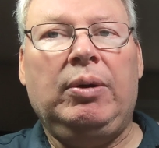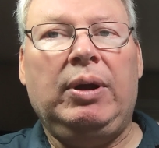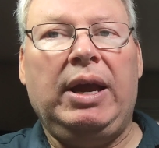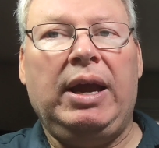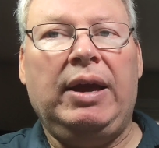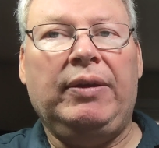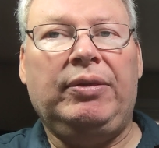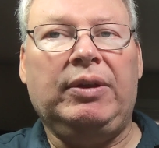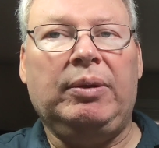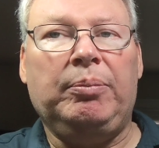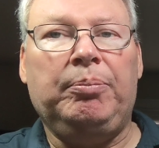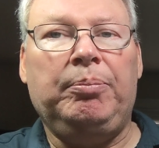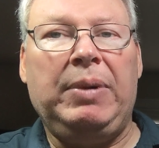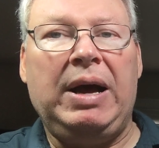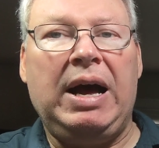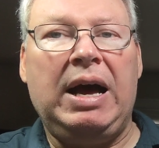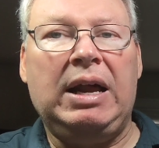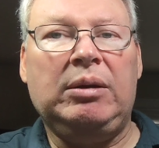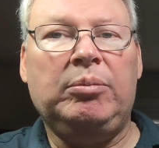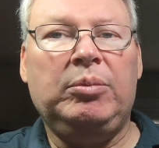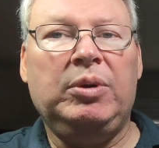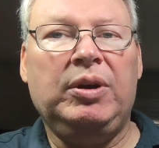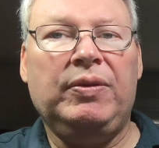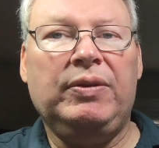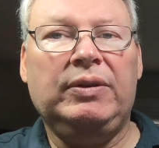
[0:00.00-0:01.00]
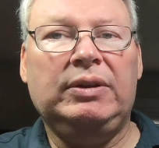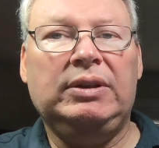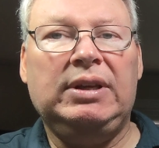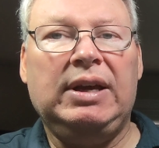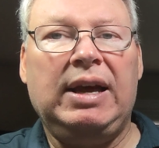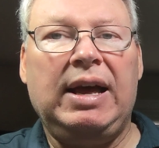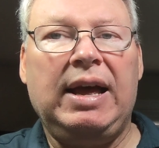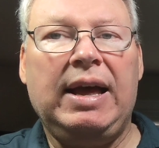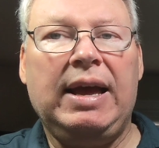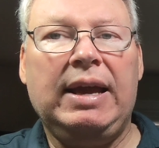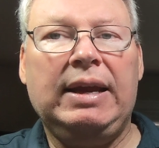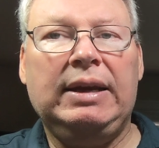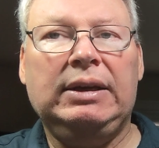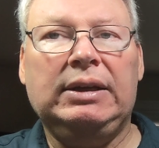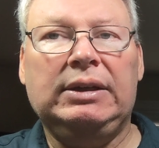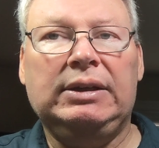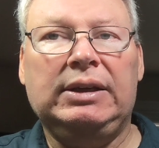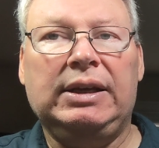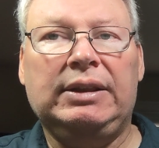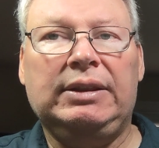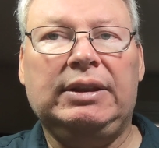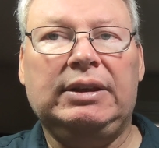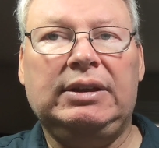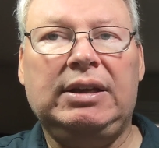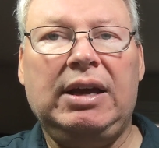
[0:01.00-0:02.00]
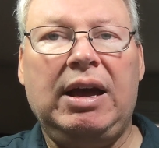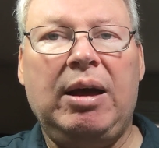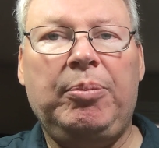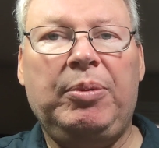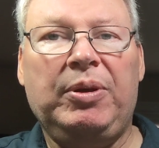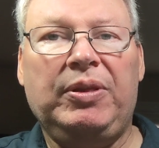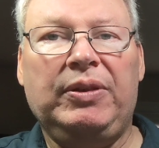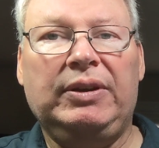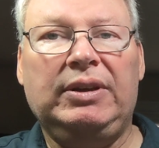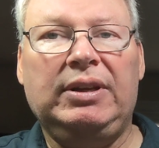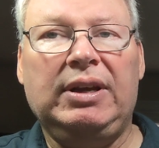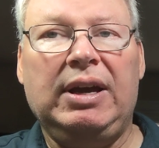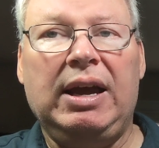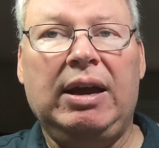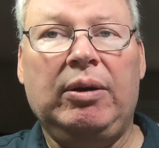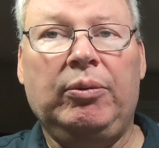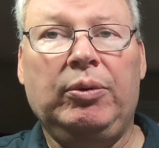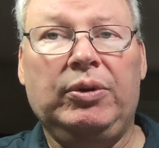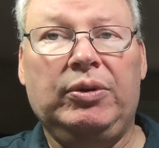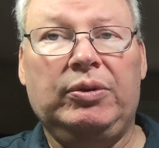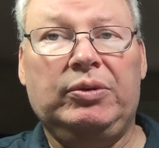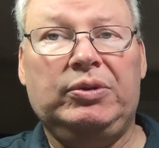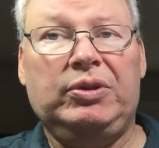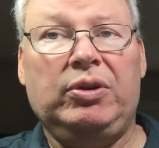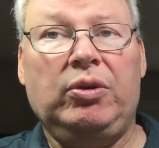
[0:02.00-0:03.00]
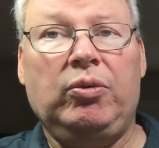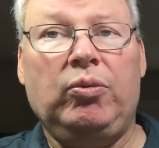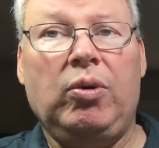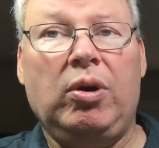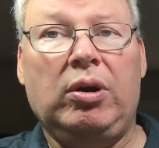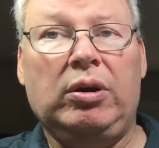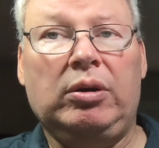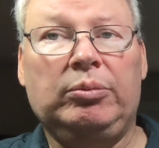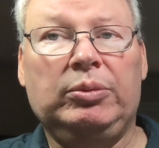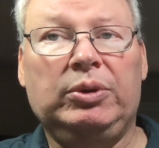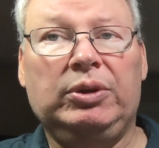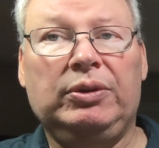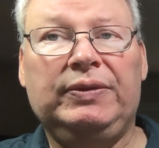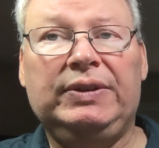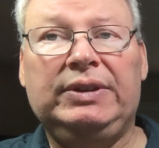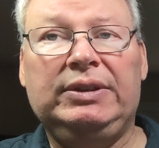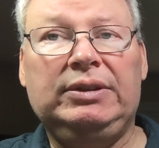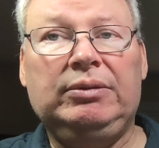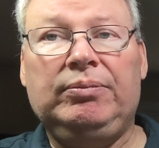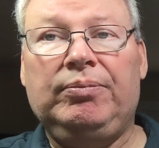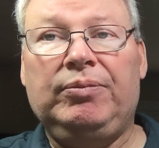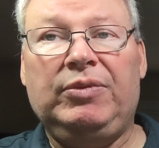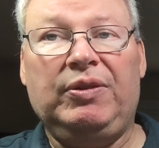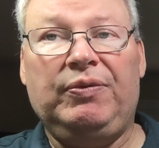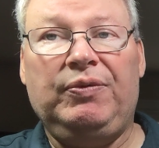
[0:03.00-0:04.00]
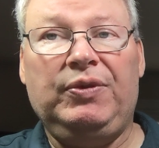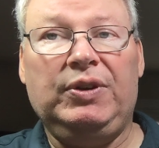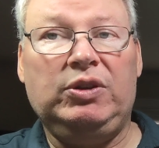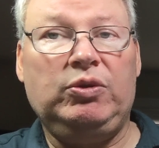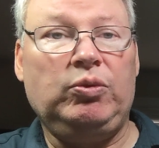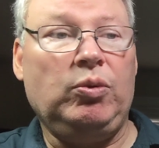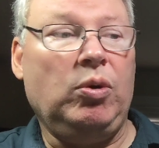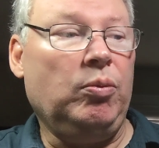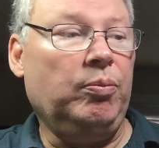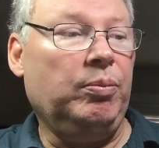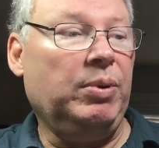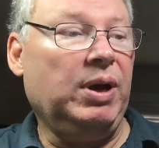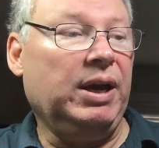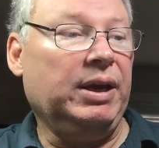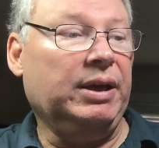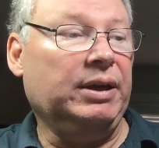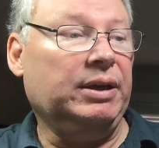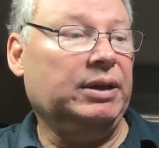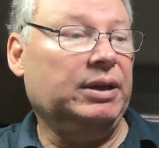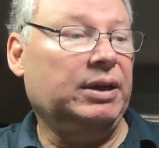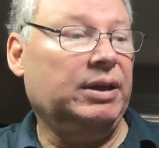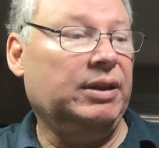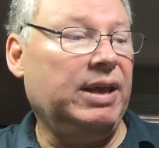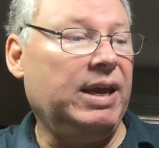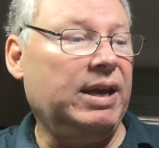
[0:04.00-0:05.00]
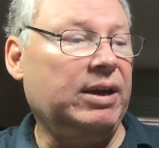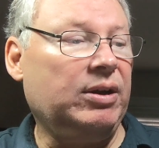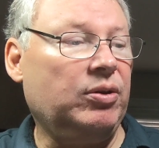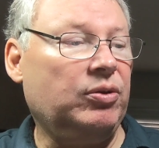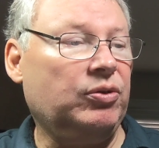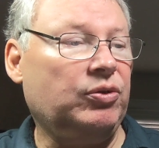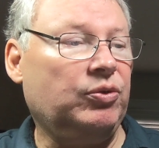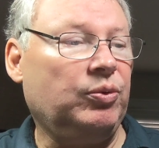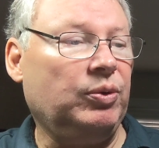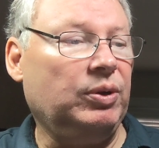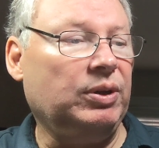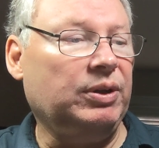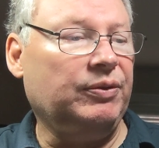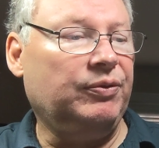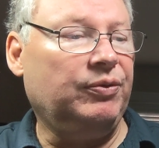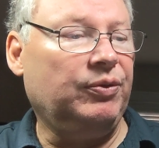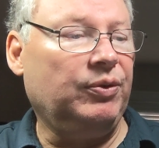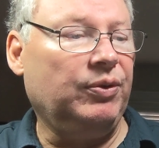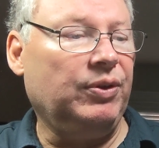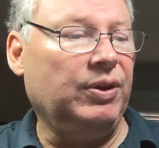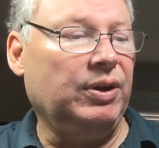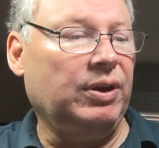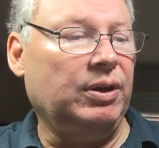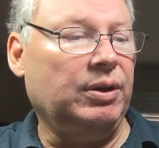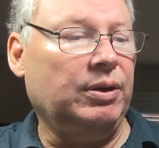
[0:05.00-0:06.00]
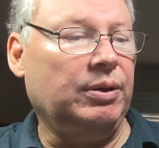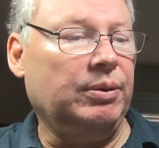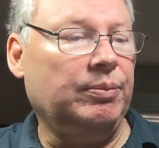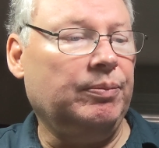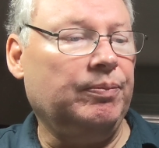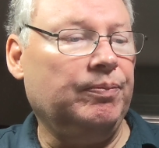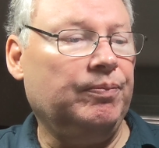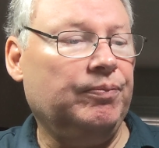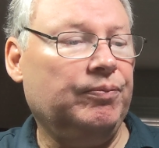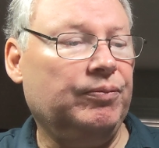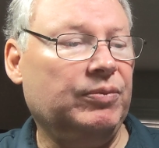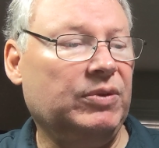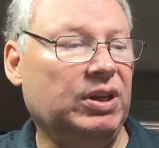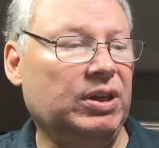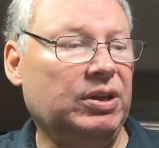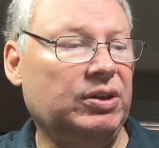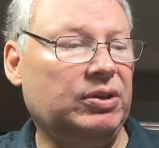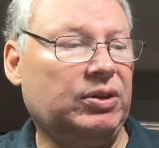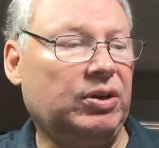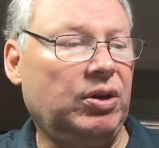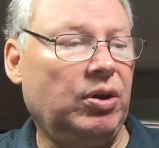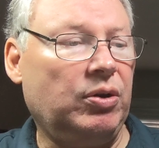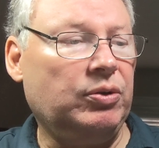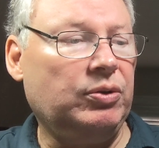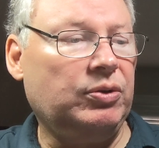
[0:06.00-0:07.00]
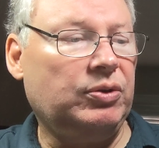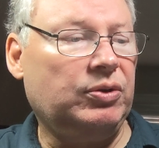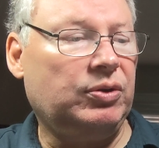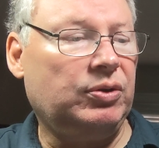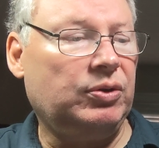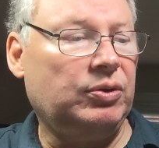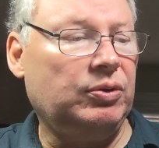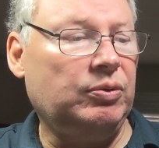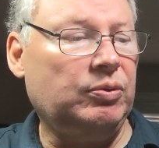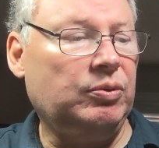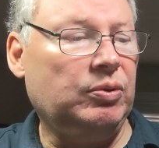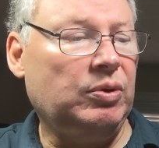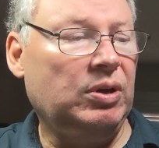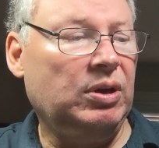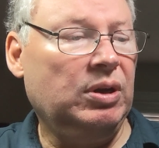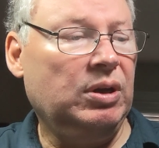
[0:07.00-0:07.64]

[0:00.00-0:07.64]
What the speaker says: At the bottom of the tide and at the top of the tide, when there's no water moving, the fish won't bite. And that goes really for the East Coast too.